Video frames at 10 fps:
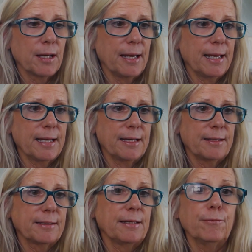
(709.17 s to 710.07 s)

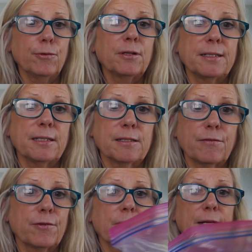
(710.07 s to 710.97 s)
and it really does
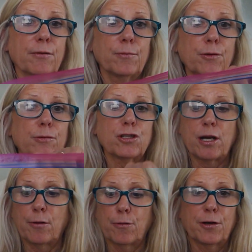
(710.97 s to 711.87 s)
feel like a real
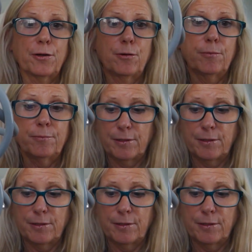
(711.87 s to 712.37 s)
shower at home.